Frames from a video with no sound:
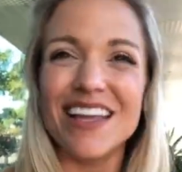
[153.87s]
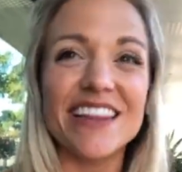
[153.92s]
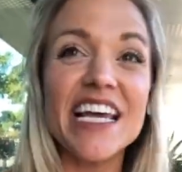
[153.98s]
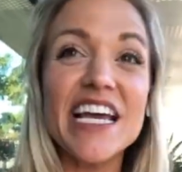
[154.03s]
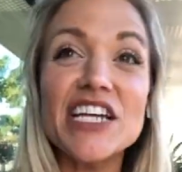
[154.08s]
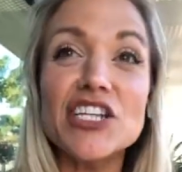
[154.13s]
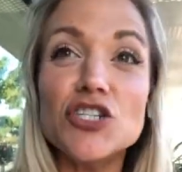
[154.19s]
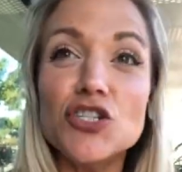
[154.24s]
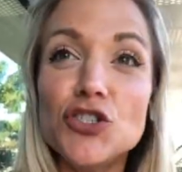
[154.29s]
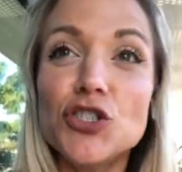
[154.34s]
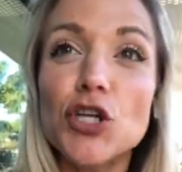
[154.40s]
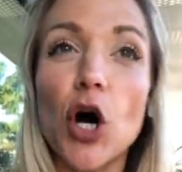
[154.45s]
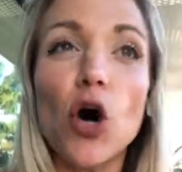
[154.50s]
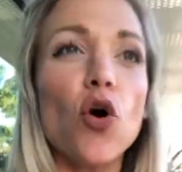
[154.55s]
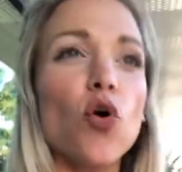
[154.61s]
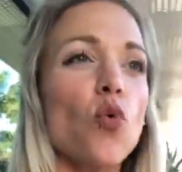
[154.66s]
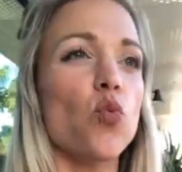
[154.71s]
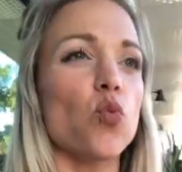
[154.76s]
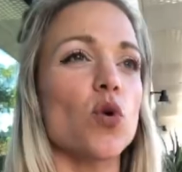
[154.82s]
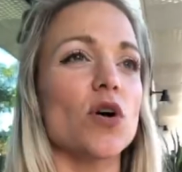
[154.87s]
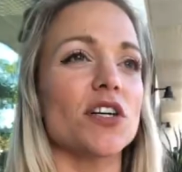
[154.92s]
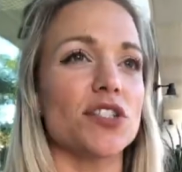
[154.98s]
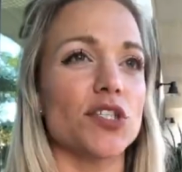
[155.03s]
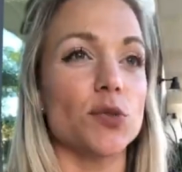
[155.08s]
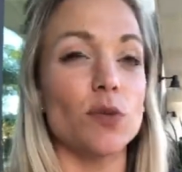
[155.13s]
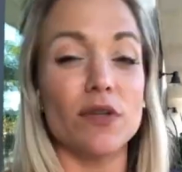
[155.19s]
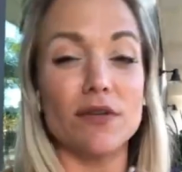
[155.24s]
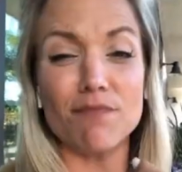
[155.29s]
They don't
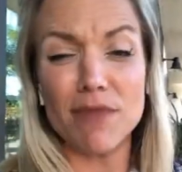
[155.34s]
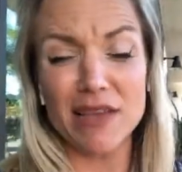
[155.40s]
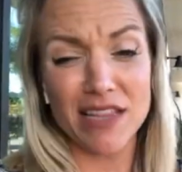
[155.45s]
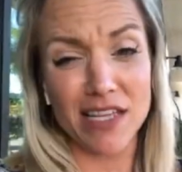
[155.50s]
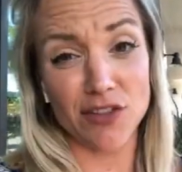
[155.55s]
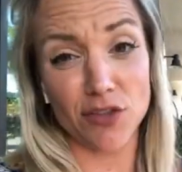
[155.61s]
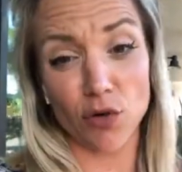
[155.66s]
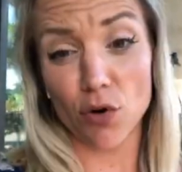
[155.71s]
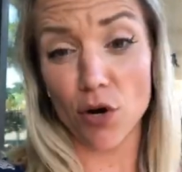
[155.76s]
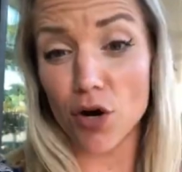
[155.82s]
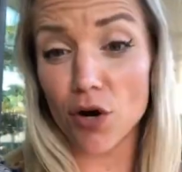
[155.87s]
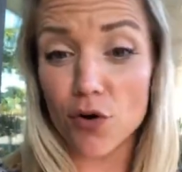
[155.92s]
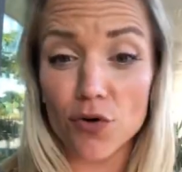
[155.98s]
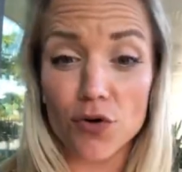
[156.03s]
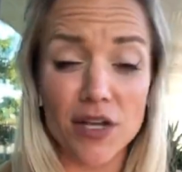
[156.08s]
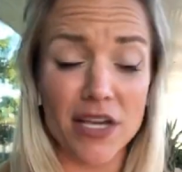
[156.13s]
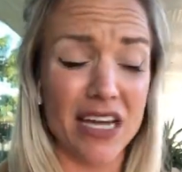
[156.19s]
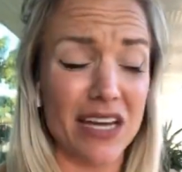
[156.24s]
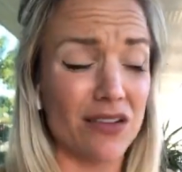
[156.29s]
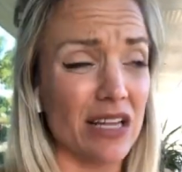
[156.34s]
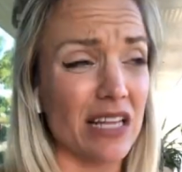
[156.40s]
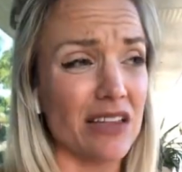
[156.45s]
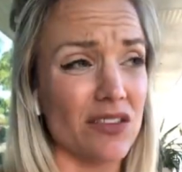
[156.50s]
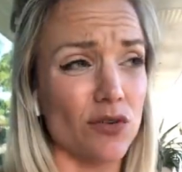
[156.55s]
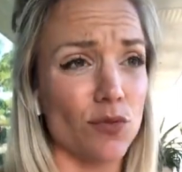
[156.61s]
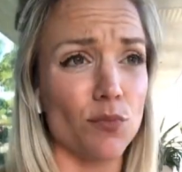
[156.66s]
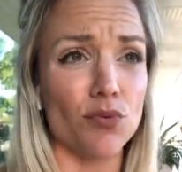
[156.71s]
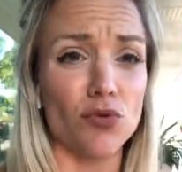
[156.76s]
want to admit that they're hurting and
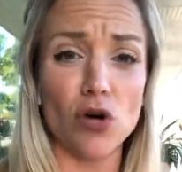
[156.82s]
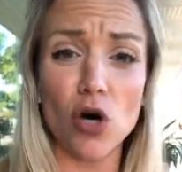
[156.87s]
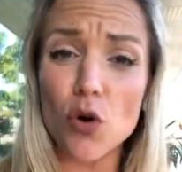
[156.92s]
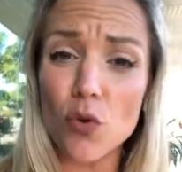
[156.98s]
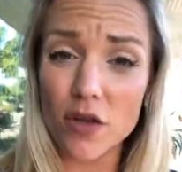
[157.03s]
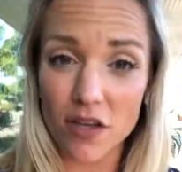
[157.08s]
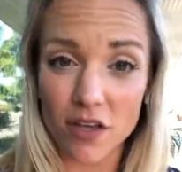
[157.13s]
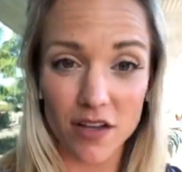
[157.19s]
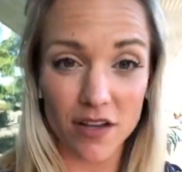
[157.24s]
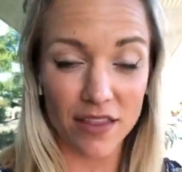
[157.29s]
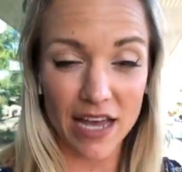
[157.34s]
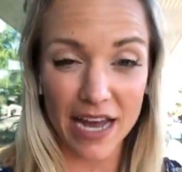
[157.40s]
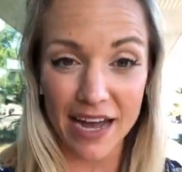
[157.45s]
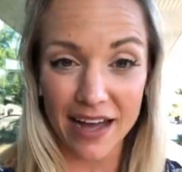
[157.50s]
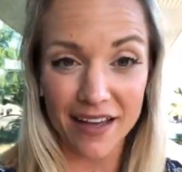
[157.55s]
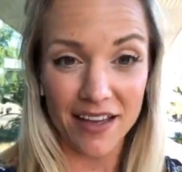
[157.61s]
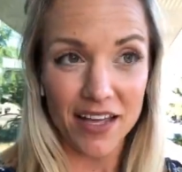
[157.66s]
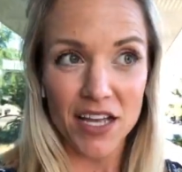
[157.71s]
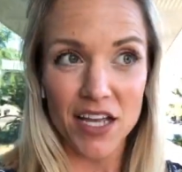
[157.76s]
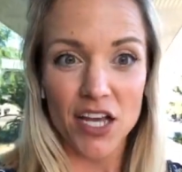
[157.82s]
that they're broken, that